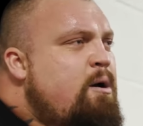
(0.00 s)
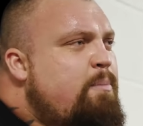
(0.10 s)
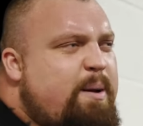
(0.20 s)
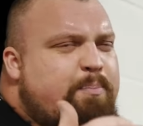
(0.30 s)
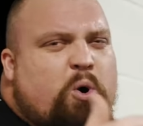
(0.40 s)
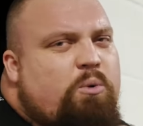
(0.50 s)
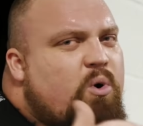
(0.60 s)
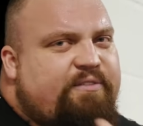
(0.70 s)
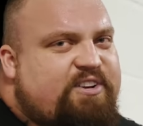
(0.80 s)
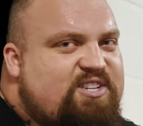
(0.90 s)
by
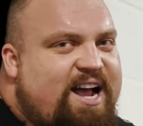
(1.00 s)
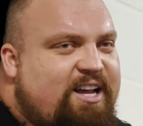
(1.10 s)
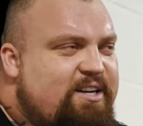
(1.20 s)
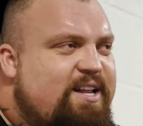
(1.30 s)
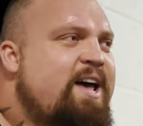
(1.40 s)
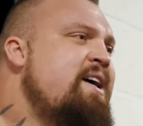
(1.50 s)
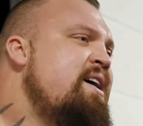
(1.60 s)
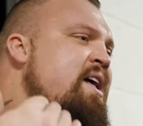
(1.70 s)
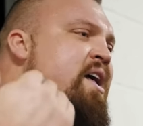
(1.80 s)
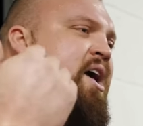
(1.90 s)
0.1 of a second.
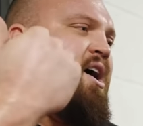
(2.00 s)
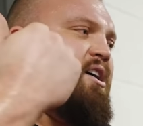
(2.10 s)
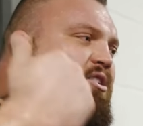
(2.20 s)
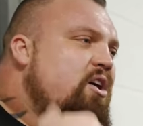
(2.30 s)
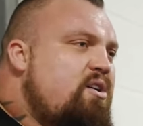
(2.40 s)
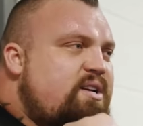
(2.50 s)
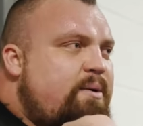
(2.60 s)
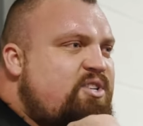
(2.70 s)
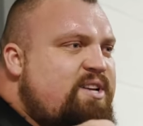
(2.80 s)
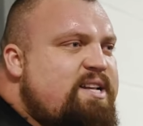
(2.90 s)
As long as I
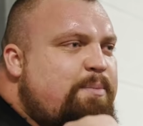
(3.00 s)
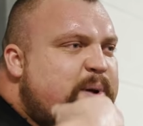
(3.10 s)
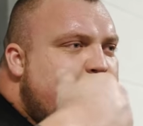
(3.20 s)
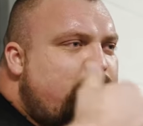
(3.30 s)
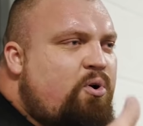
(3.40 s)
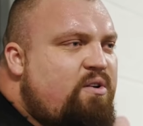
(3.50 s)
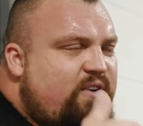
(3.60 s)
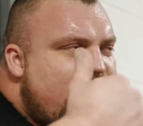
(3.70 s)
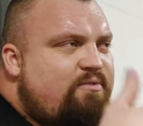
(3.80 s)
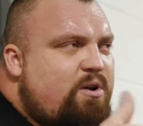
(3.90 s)
was seen to be
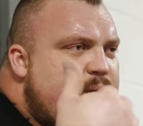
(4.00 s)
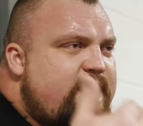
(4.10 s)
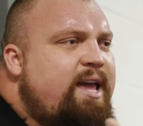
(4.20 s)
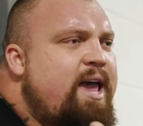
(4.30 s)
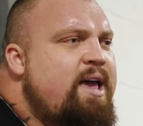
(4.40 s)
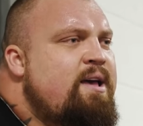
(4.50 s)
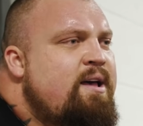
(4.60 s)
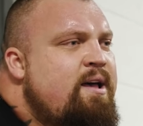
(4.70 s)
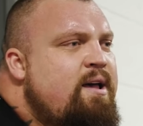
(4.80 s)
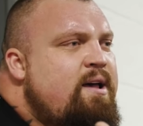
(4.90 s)
improving every week,
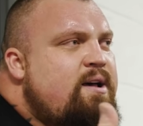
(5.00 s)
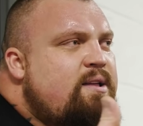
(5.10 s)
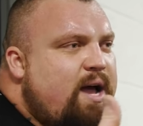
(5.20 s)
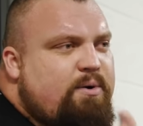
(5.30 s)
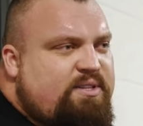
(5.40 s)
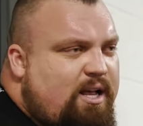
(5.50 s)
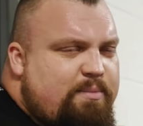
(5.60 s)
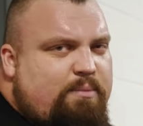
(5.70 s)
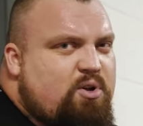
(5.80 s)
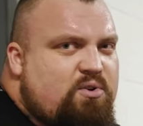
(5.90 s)
that would tell
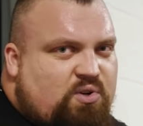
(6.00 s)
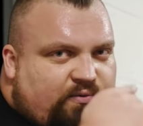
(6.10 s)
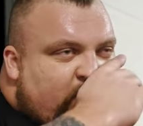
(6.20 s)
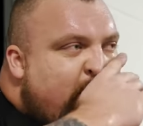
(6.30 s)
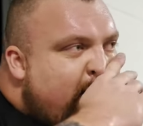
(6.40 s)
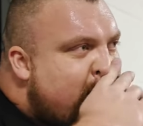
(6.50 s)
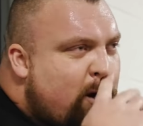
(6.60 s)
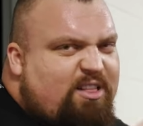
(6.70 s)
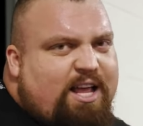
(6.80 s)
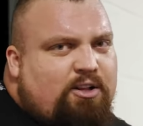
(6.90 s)
me I'm doing something right. You
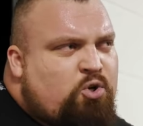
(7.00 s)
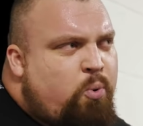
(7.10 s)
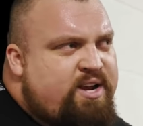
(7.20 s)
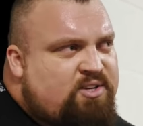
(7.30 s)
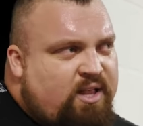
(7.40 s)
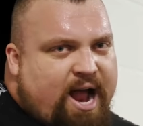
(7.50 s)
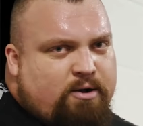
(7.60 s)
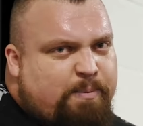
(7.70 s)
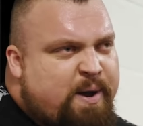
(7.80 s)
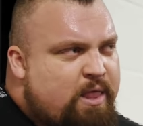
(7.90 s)
know, little tweaks like how
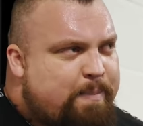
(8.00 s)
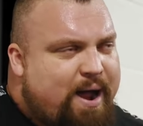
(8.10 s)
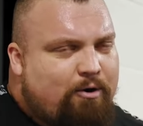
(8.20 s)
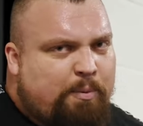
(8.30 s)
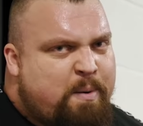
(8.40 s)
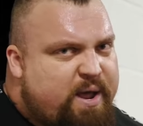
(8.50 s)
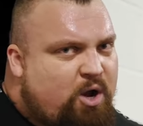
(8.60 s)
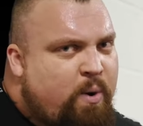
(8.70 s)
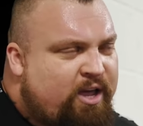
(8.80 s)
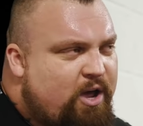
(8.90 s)
to pick the barrel up a bit
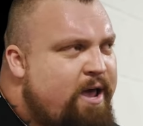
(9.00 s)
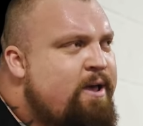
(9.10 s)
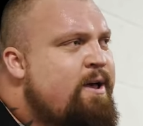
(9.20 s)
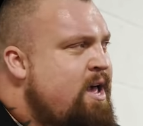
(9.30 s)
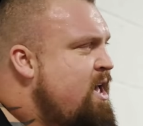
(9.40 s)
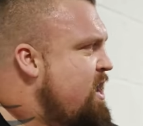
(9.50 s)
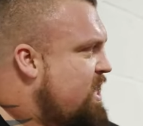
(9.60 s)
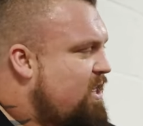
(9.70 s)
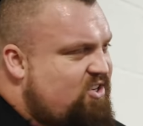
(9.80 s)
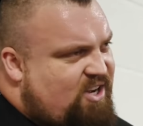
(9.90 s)
quicker,
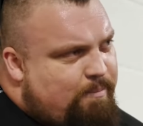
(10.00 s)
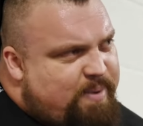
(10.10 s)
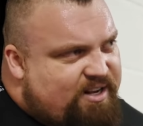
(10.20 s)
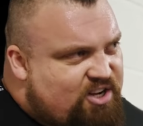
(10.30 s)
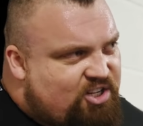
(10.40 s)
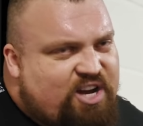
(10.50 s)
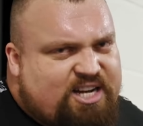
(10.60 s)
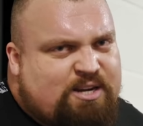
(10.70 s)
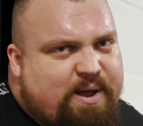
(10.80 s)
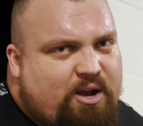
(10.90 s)
get the sandbag to your
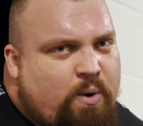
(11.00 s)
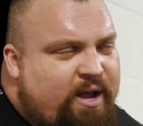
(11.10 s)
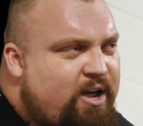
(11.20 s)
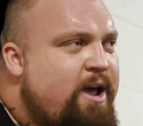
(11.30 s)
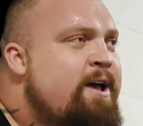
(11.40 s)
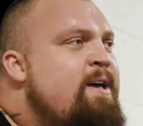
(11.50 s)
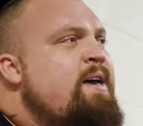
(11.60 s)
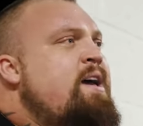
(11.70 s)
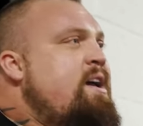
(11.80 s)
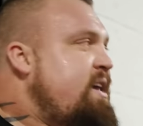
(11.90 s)
chest a bit quicker,
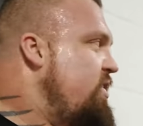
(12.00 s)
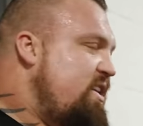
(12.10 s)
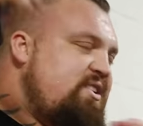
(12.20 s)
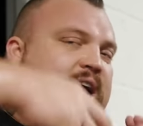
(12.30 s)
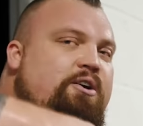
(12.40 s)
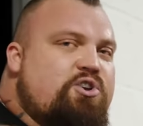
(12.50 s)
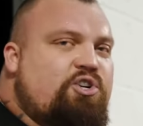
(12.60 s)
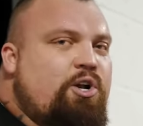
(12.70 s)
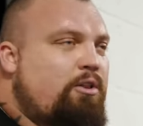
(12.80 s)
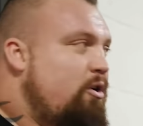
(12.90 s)
get that tire on your
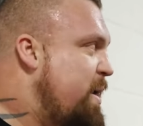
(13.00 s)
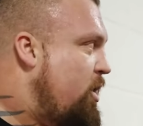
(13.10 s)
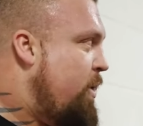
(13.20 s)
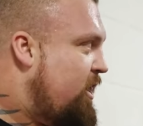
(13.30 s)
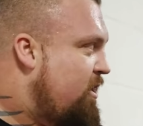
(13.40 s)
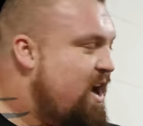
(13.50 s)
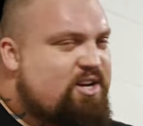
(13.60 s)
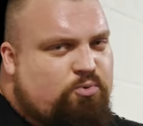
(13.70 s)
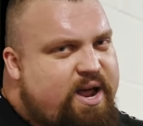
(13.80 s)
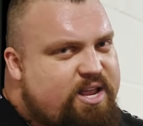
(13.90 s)
shoulder a bit quicker.
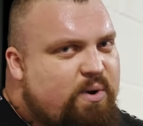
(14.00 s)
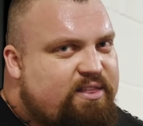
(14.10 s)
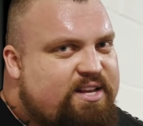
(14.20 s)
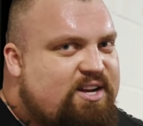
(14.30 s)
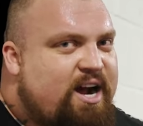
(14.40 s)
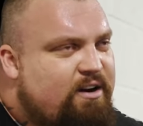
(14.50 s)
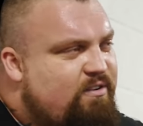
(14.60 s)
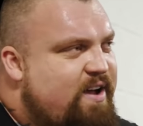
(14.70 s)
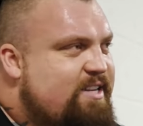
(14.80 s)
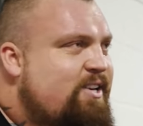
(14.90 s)
That's where you win these kind of
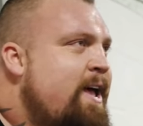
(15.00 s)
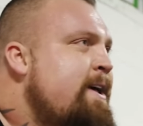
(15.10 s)
events.